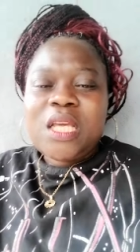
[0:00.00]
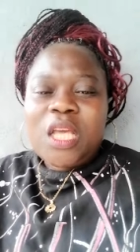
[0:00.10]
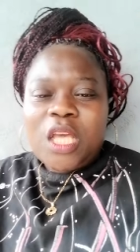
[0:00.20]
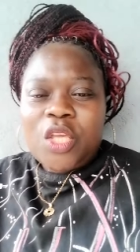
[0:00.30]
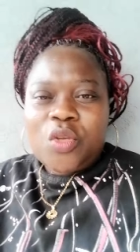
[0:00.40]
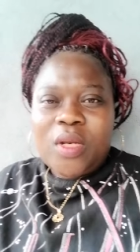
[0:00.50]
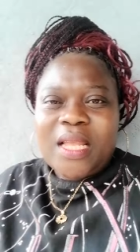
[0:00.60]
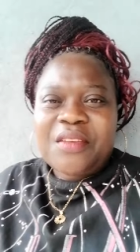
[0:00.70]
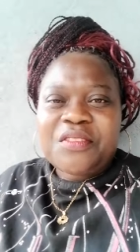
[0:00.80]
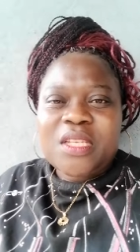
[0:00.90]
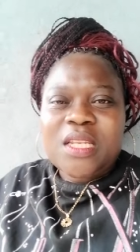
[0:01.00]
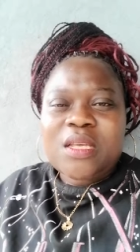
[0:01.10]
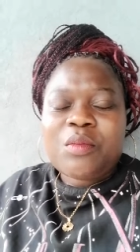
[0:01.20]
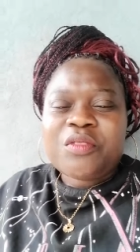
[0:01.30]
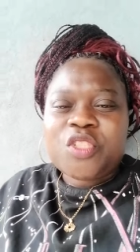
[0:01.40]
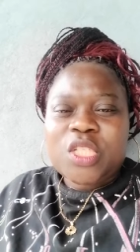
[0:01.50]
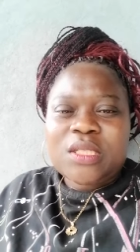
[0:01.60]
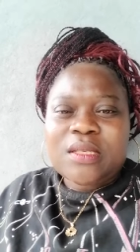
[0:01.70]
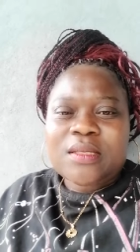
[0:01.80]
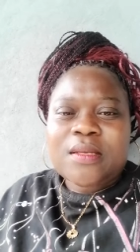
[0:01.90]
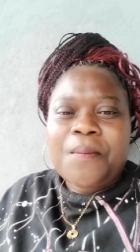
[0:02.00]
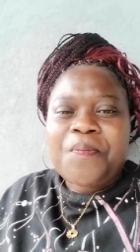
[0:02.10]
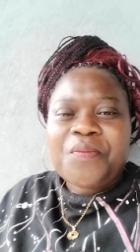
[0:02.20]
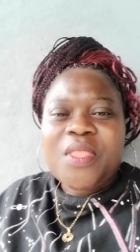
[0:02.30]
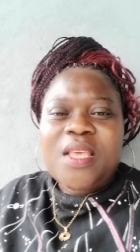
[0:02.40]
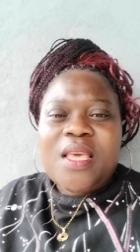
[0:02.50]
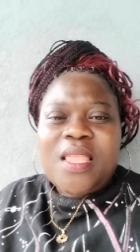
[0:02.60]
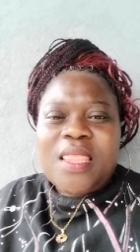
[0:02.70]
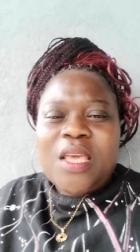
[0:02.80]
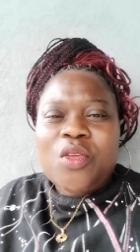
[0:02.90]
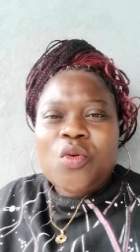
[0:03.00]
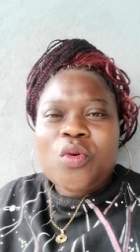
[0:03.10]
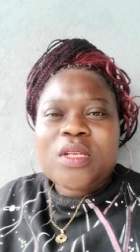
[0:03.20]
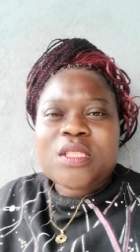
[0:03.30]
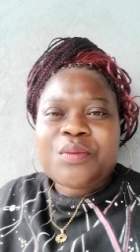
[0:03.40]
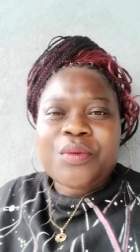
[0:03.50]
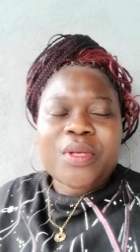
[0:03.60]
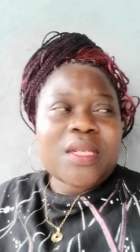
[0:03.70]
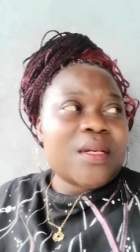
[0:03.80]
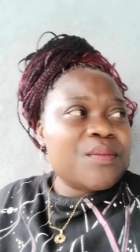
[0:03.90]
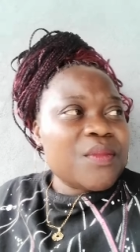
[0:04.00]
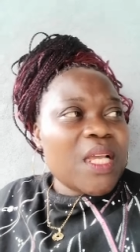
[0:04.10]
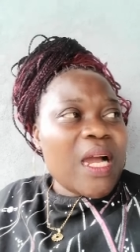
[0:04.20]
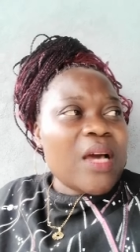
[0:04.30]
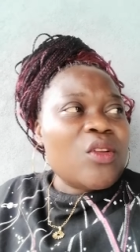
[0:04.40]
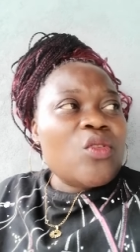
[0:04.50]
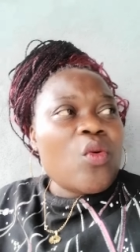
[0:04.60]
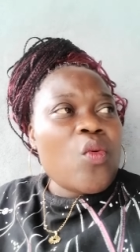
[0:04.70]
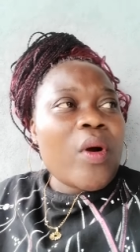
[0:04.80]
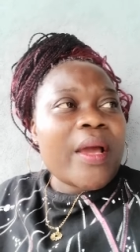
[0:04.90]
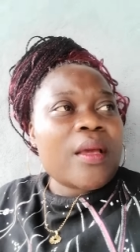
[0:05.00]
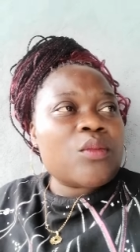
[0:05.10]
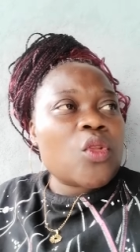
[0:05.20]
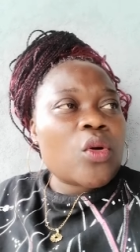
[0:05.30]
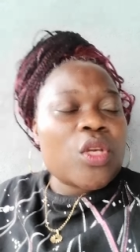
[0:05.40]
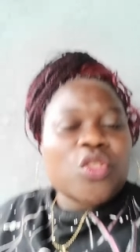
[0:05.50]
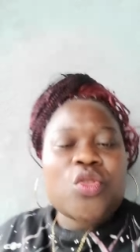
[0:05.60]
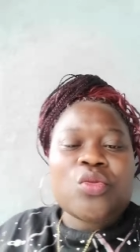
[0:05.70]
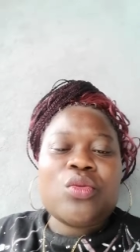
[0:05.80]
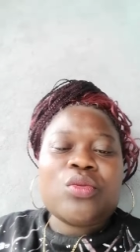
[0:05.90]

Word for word: in your life in the name of Jesus. Thank you, Holy Spirit. I don't know who I am talking to.